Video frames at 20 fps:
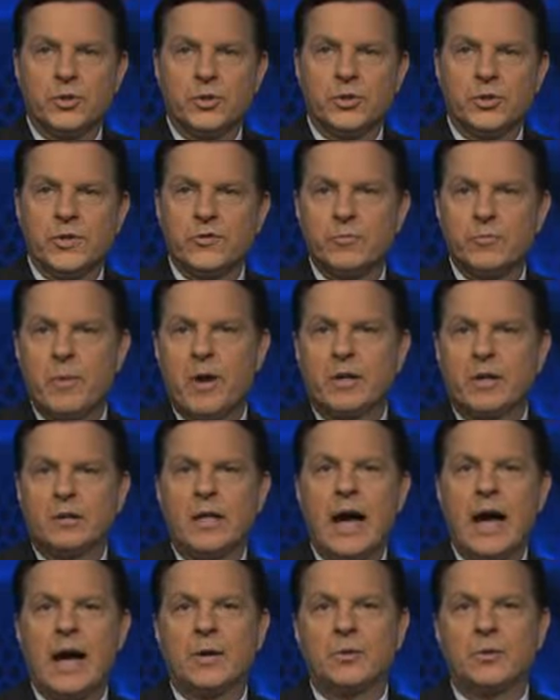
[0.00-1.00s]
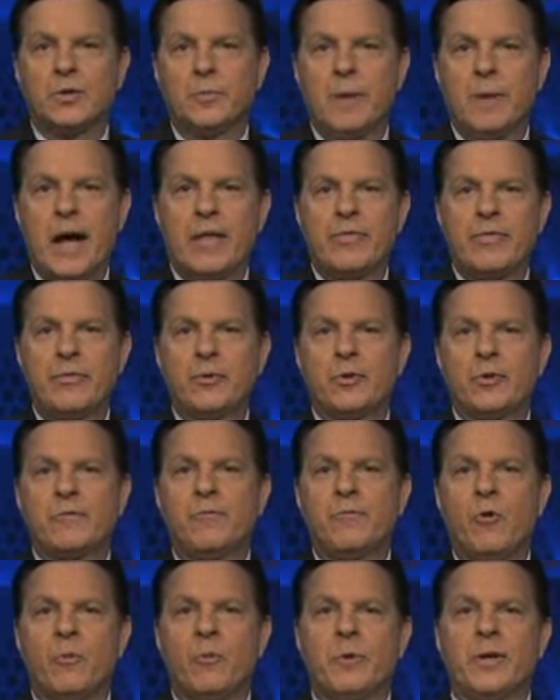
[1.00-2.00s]
see from our clock, we're about
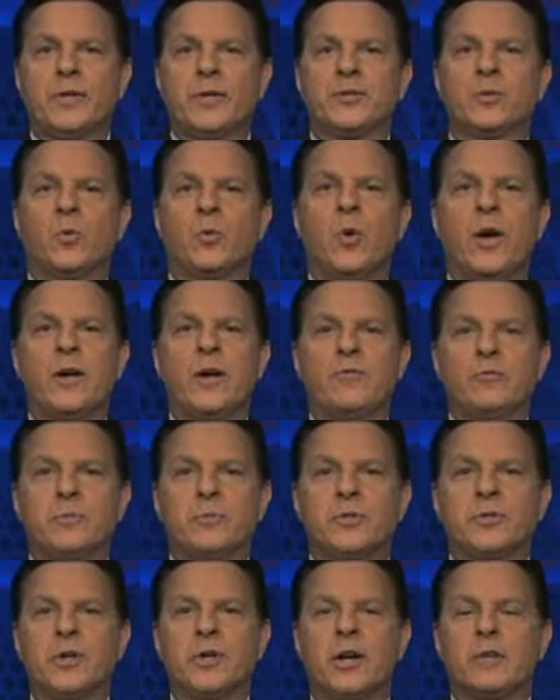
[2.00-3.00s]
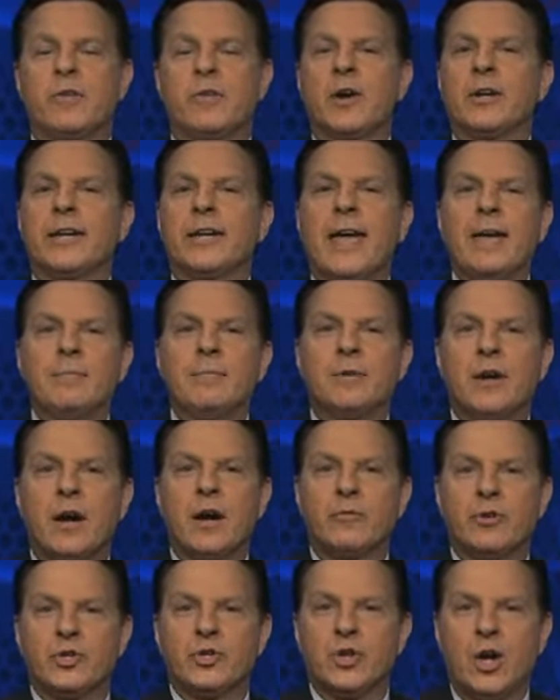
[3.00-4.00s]
34 minutes away from the start of our game
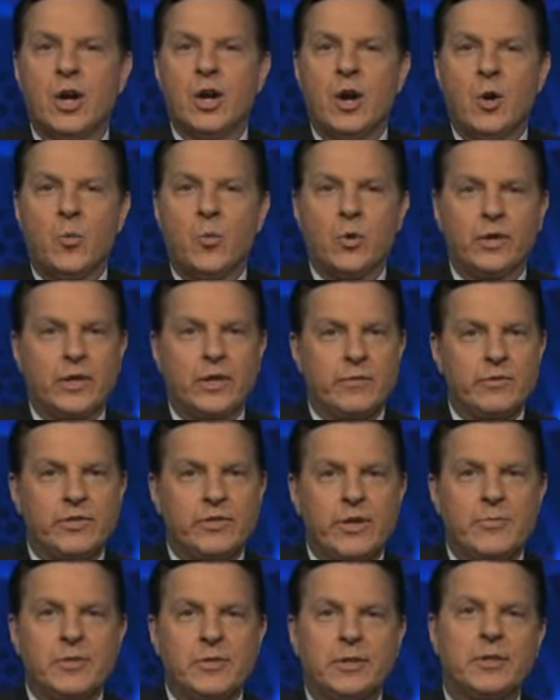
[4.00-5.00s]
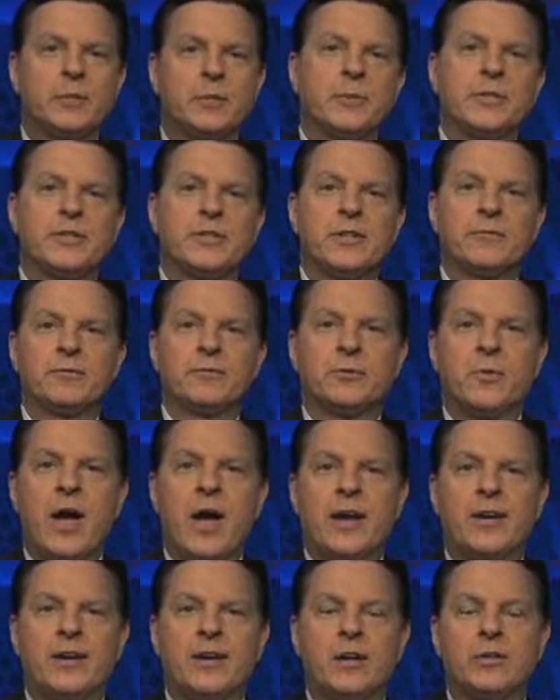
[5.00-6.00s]
coverage. We're going to give you something a little bit different
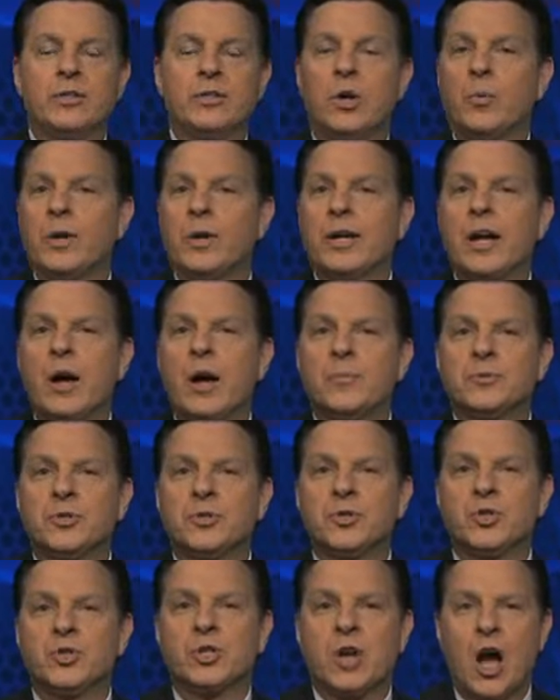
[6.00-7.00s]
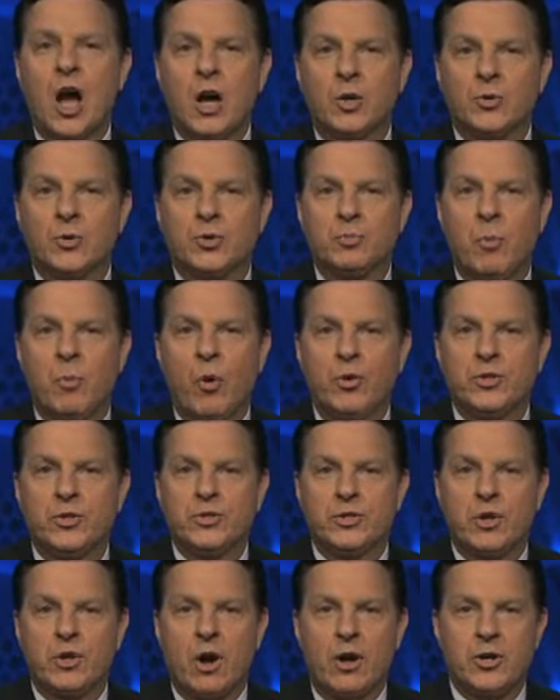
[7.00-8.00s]
right here. You know, when it comes to Chicago
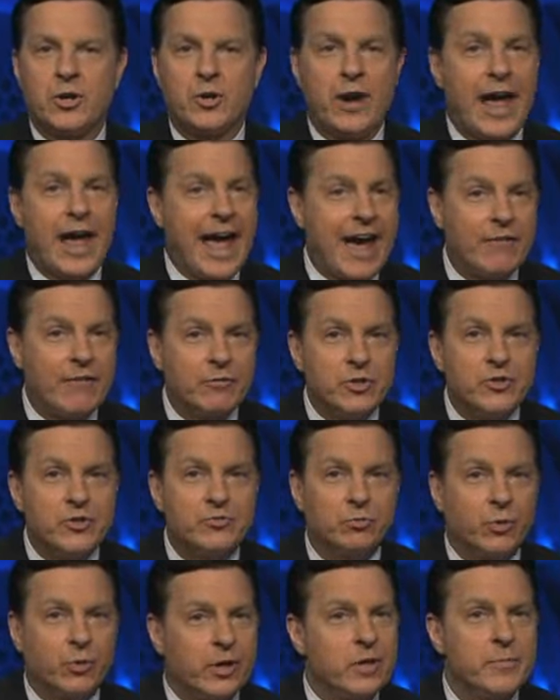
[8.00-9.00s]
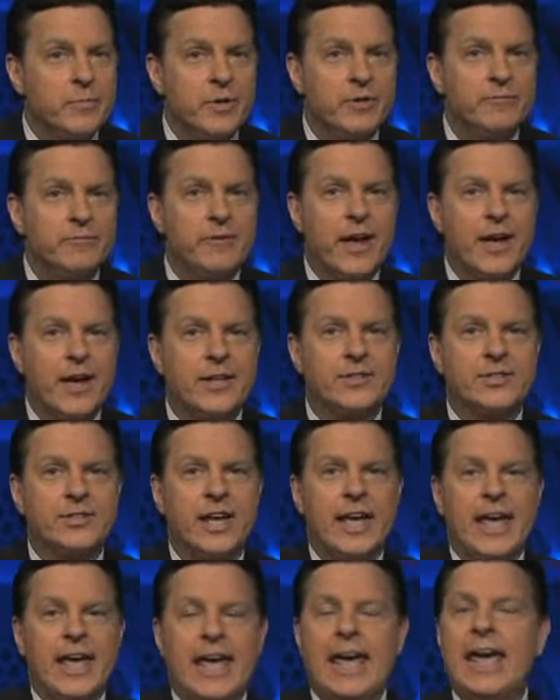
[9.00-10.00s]
sports, there are your average run-of-the-mill fans,
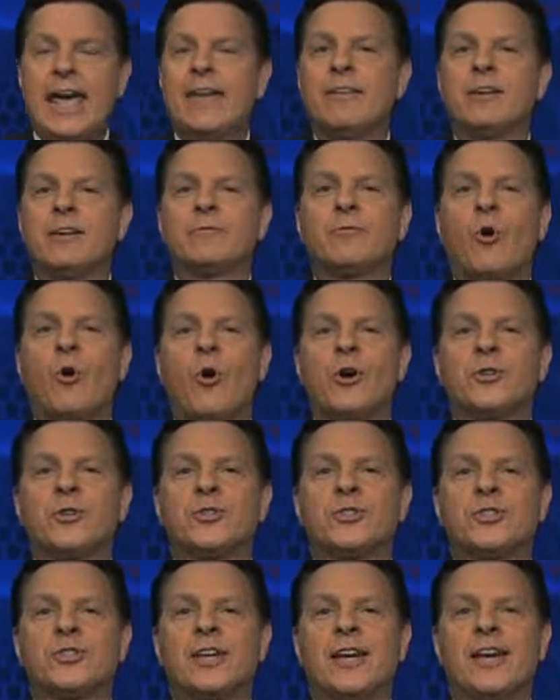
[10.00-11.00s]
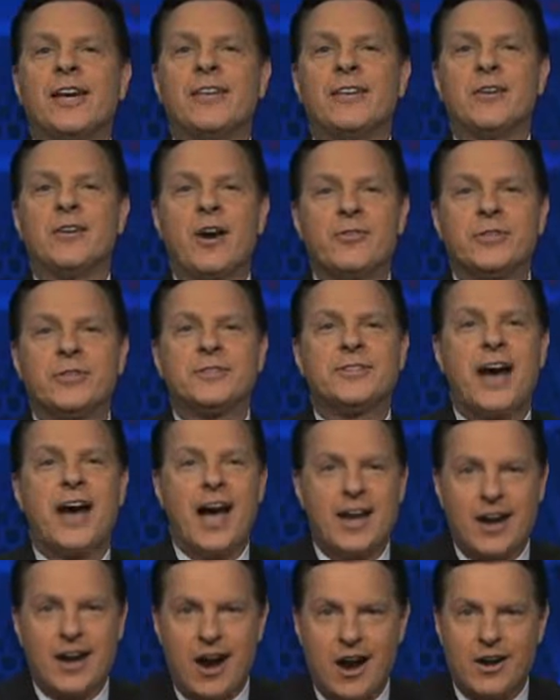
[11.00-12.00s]
and then, of course, there are the
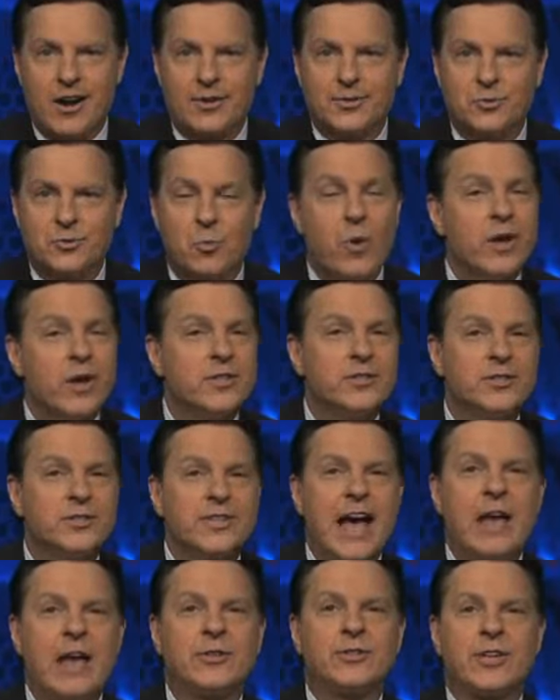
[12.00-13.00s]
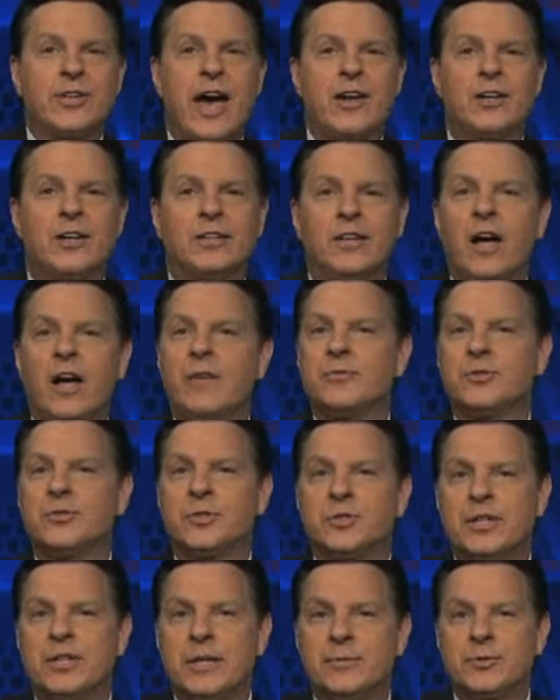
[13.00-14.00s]
diehards. One Southsider loves
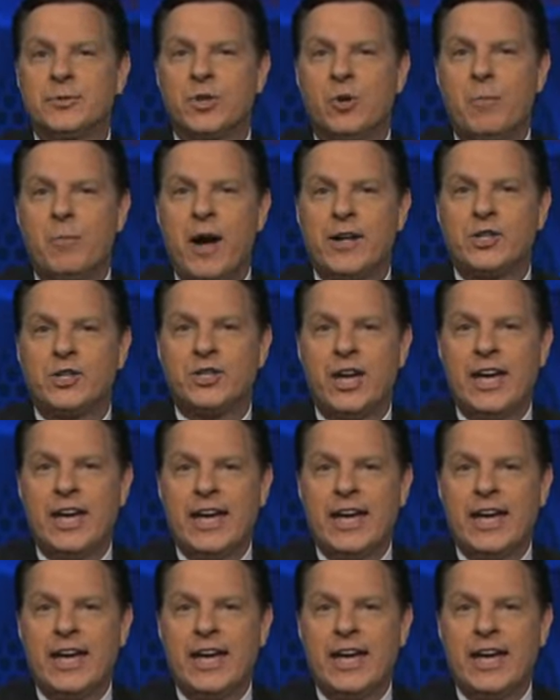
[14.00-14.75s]
his team so much,